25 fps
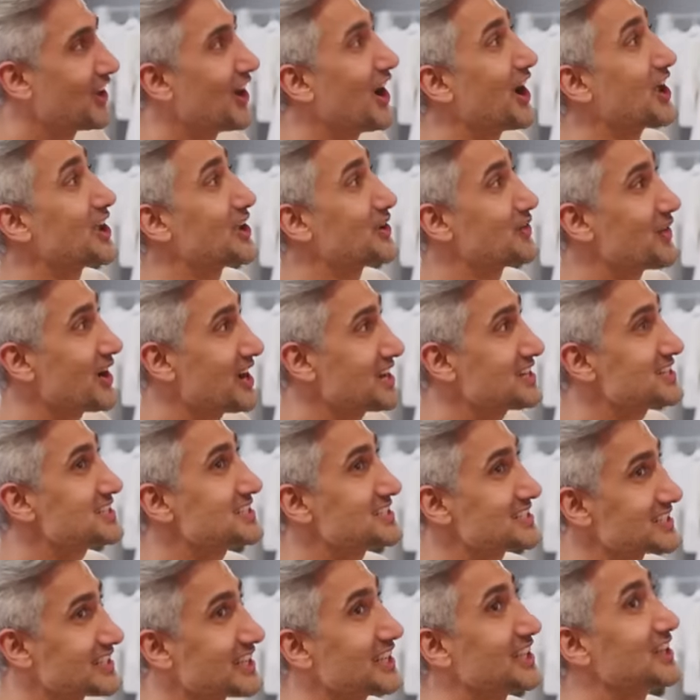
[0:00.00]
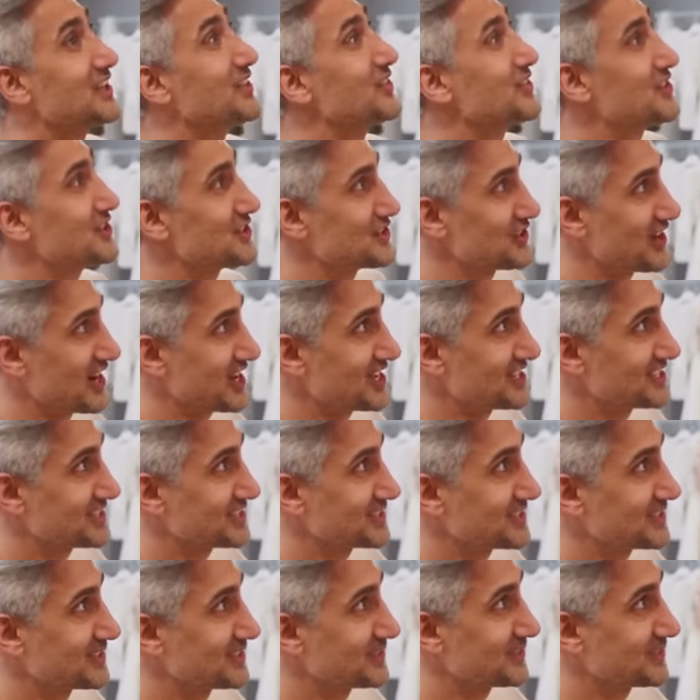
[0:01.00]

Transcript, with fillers: Are you ready to see the dress?